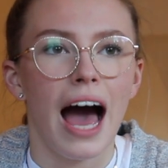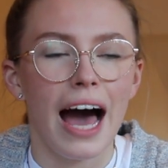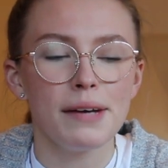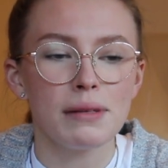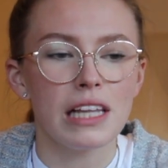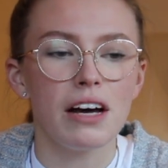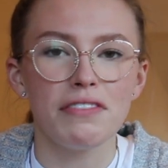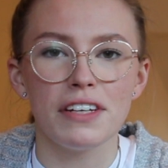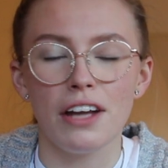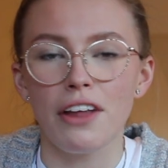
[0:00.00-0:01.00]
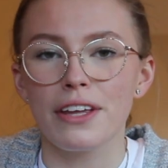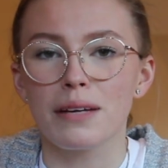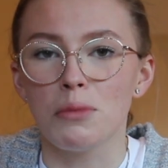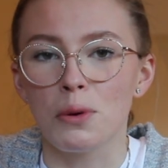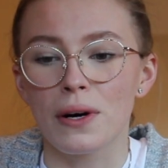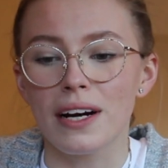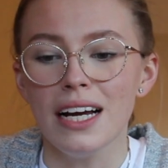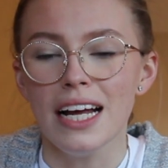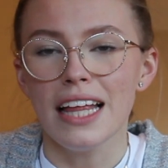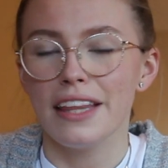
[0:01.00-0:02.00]
I would love nothing
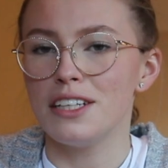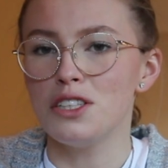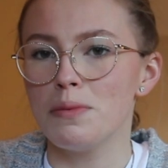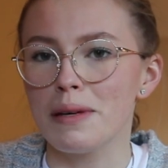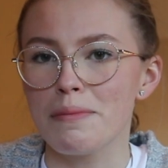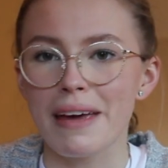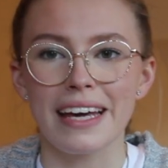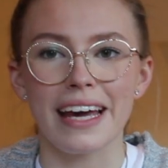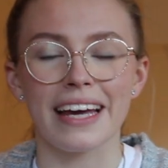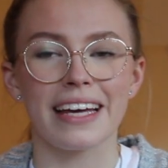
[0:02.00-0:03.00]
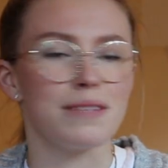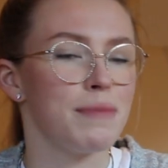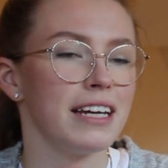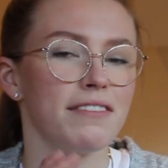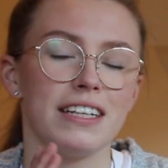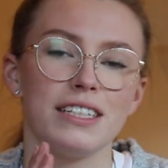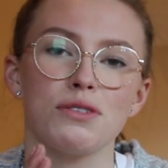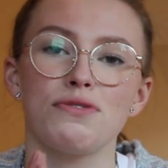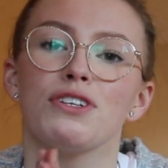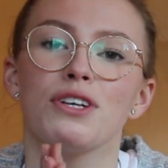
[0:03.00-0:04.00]
more than to be making as many
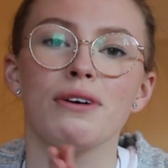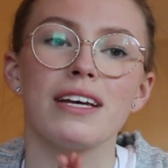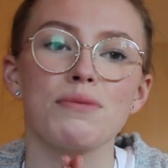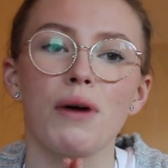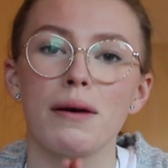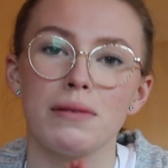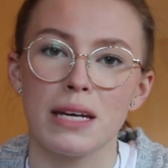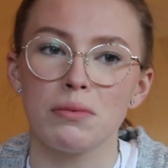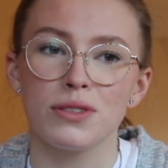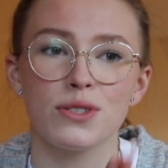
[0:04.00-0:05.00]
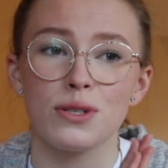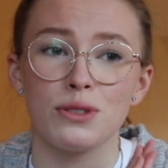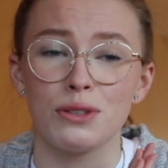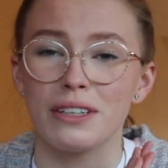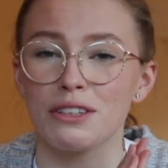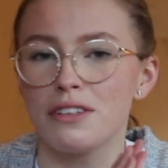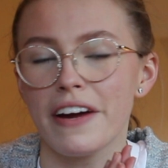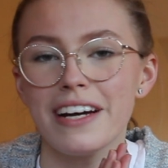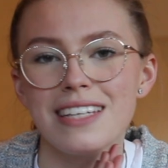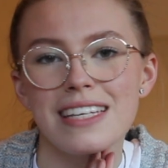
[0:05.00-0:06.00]
videos for you as what I was able to do during
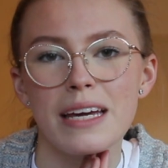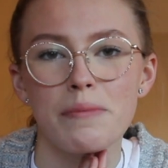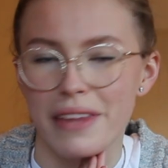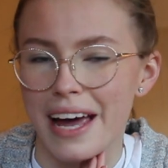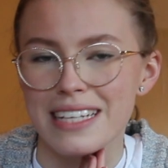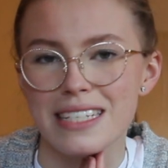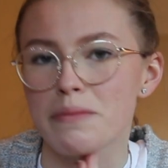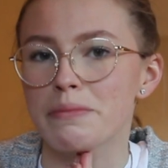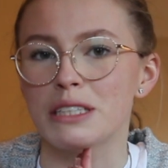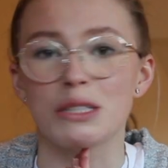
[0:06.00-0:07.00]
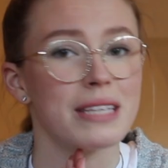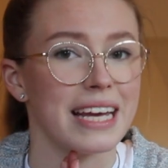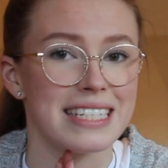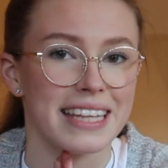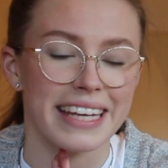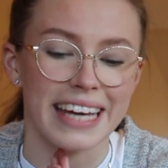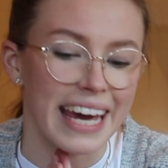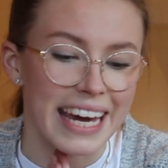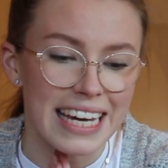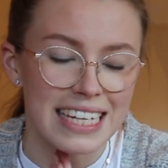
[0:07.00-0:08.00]
university, but that simply just isn't the
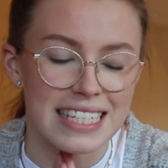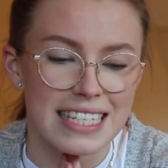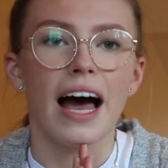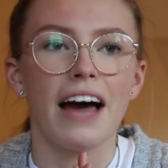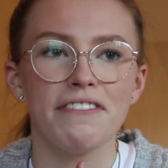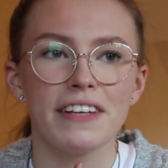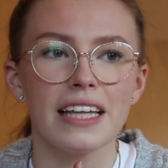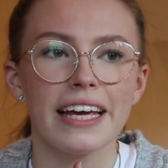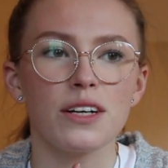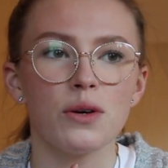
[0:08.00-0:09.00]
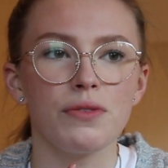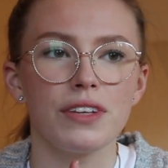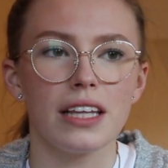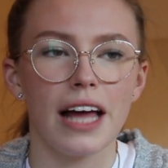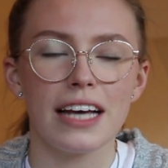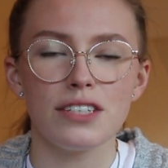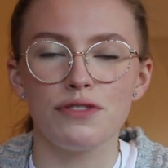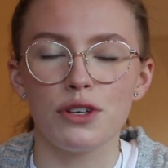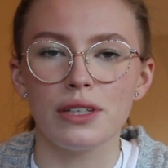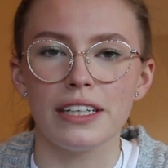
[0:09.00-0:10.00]
case. I feel like over the last
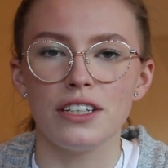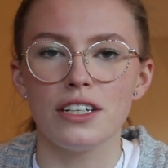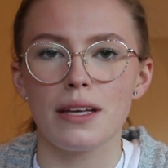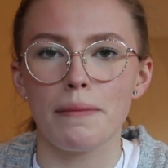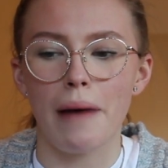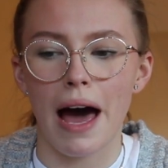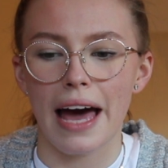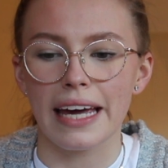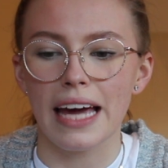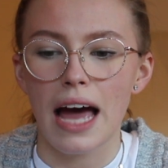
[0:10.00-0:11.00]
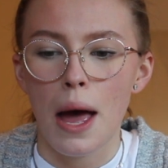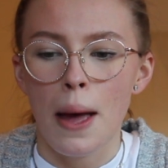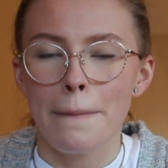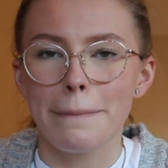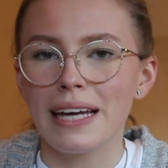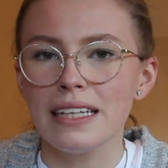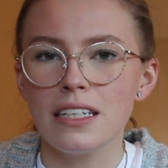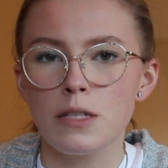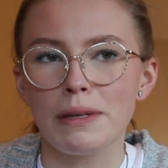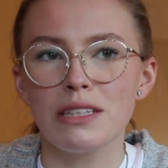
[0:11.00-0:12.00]
few years, my mind
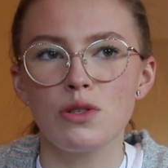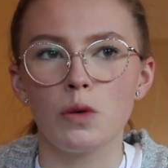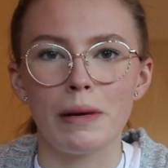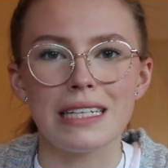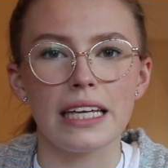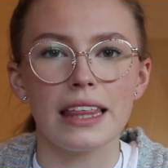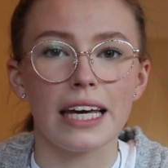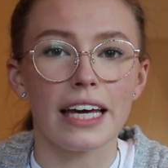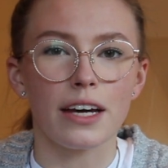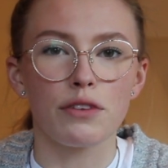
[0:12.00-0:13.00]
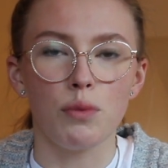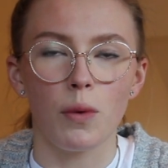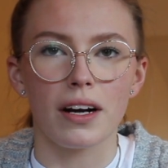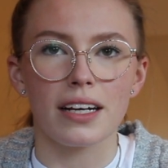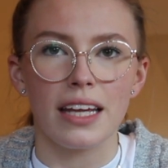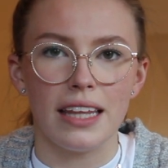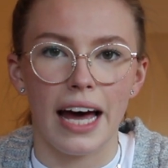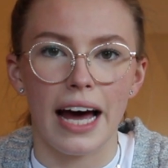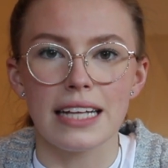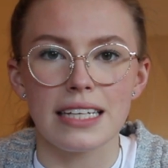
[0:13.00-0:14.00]
has been so busy thinking of work
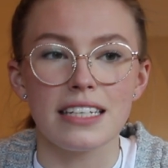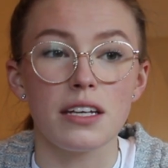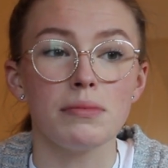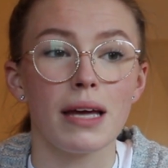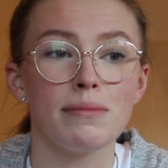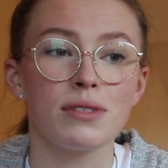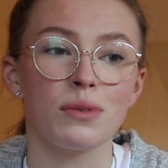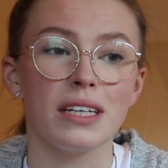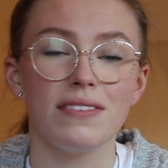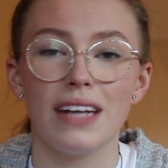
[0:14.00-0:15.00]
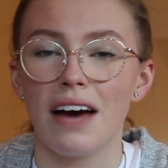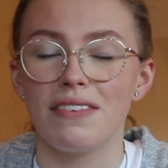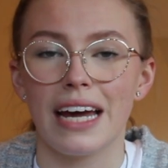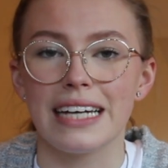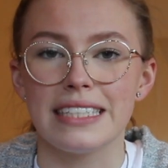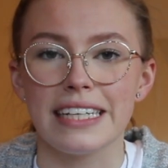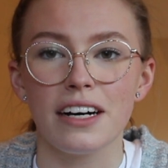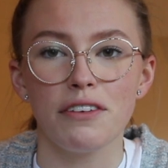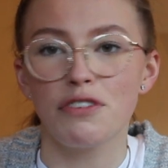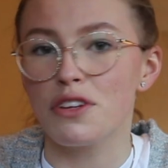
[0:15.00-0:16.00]
that I sometimes don't even have an
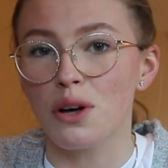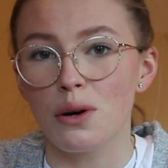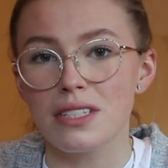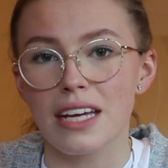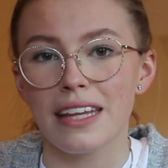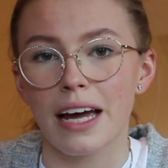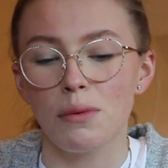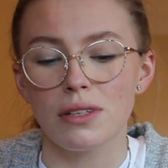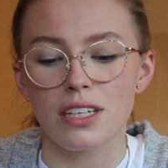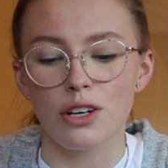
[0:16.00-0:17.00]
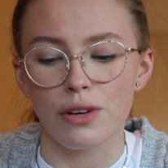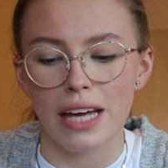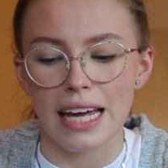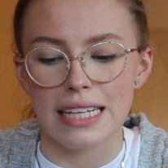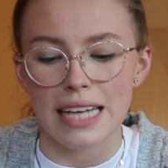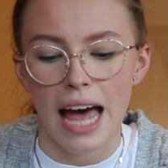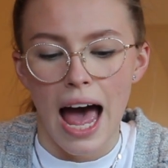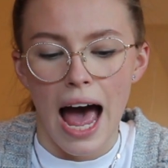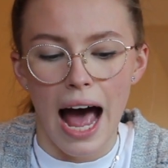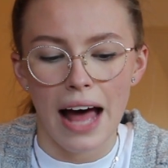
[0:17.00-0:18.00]
idea for the content that I want to create.
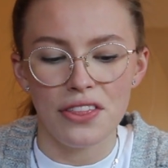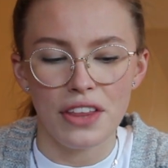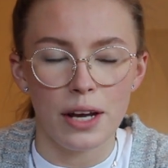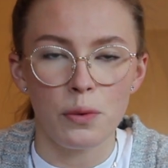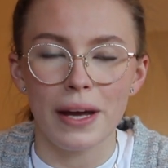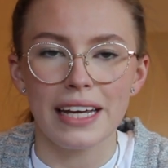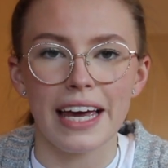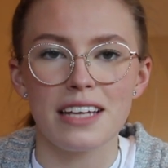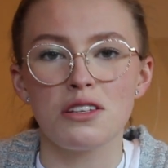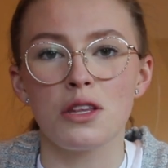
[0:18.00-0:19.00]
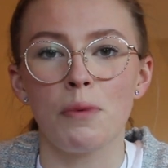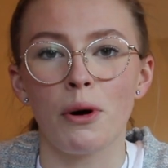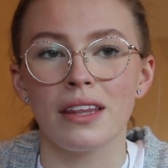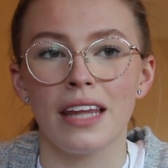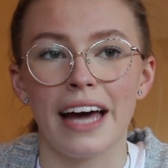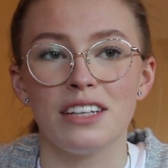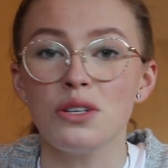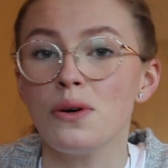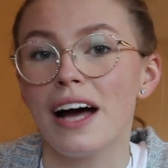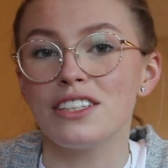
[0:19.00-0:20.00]
And then when it gets to the point that I
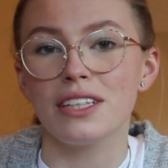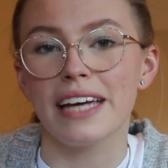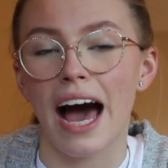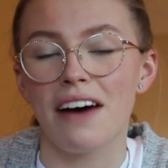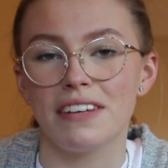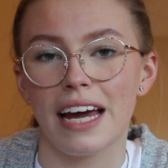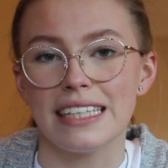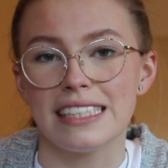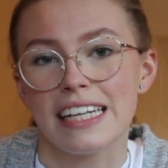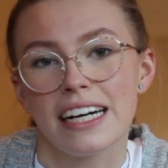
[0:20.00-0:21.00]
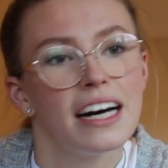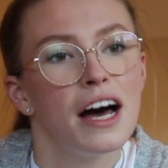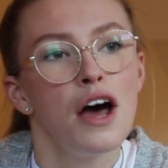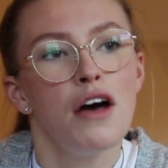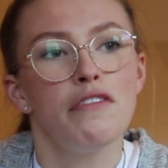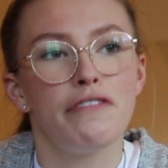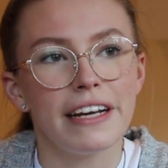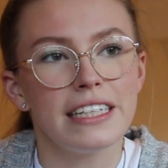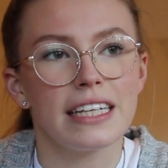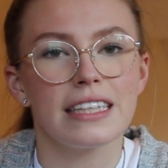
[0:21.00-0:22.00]
do actually have an idea,
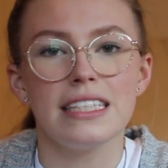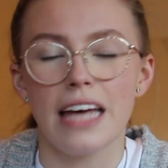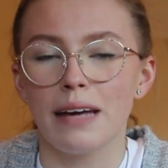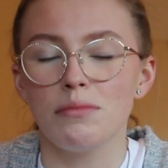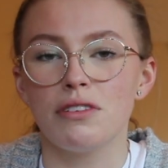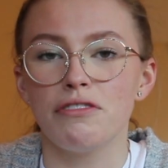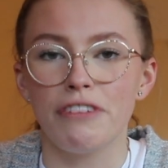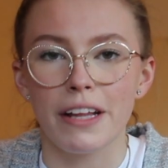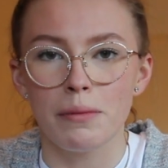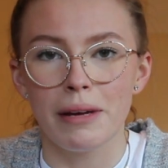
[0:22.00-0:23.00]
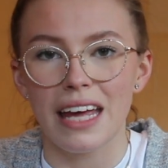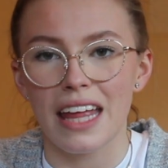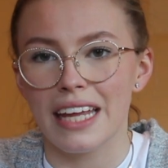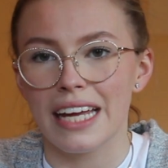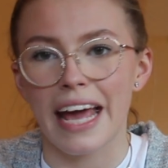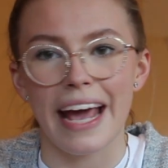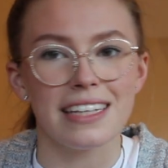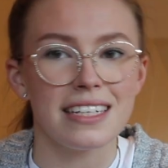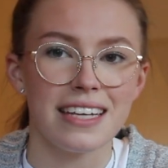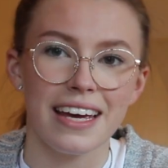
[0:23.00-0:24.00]
finding the time to film it and then
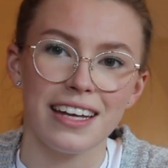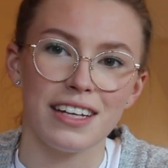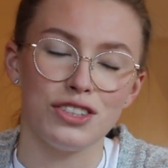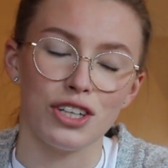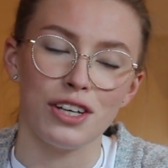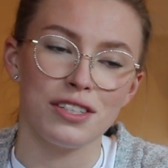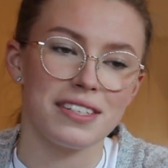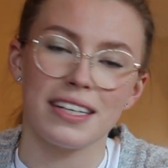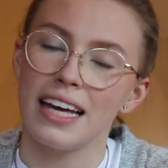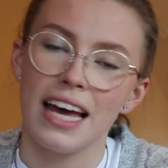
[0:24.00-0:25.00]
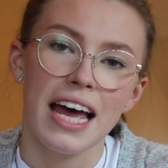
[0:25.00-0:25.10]
edit it just